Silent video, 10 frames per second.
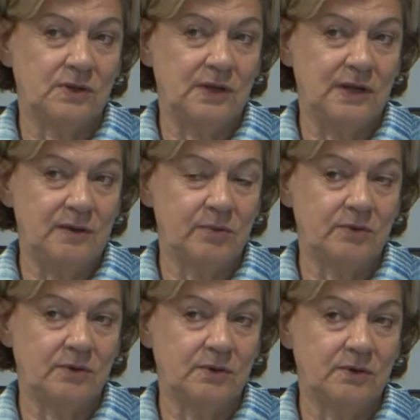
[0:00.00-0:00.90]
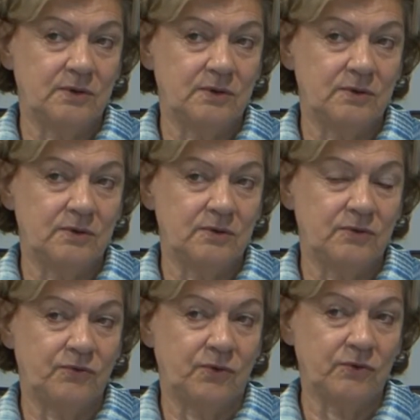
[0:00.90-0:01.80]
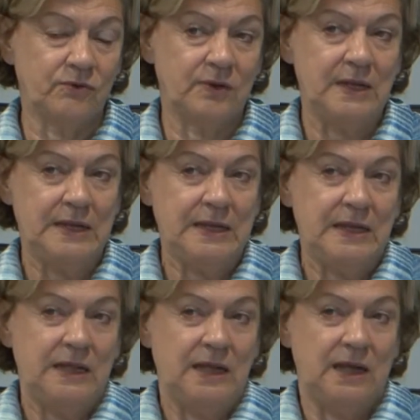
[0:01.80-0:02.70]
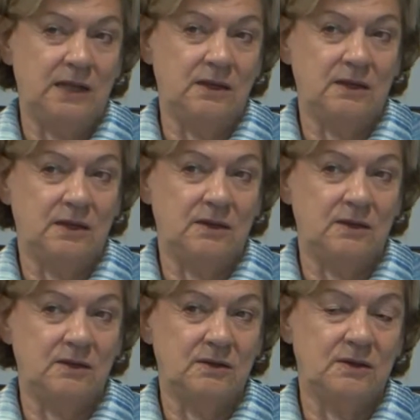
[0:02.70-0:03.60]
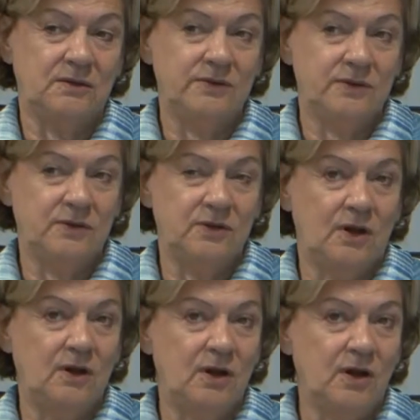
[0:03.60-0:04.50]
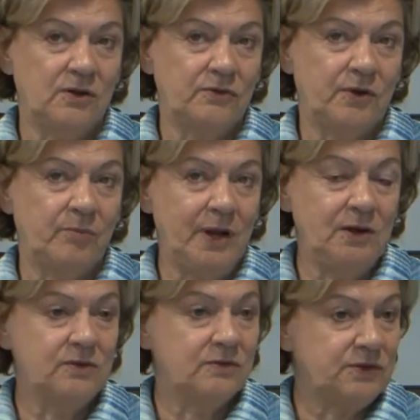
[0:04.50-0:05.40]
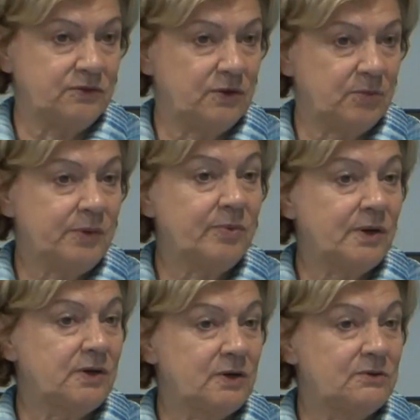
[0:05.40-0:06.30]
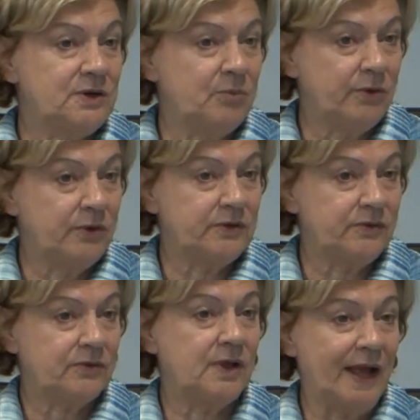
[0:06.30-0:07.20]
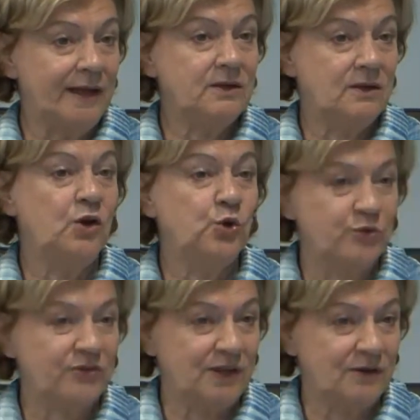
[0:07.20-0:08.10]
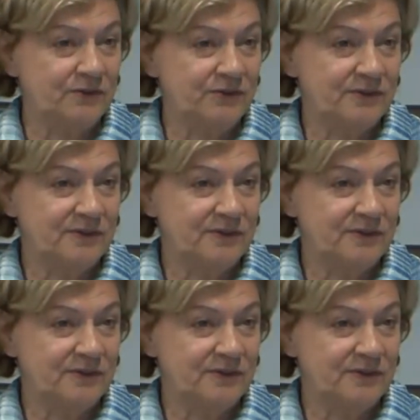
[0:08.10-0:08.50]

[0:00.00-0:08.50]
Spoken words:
labor force, and a million of these young people are now unemployed and low skilled.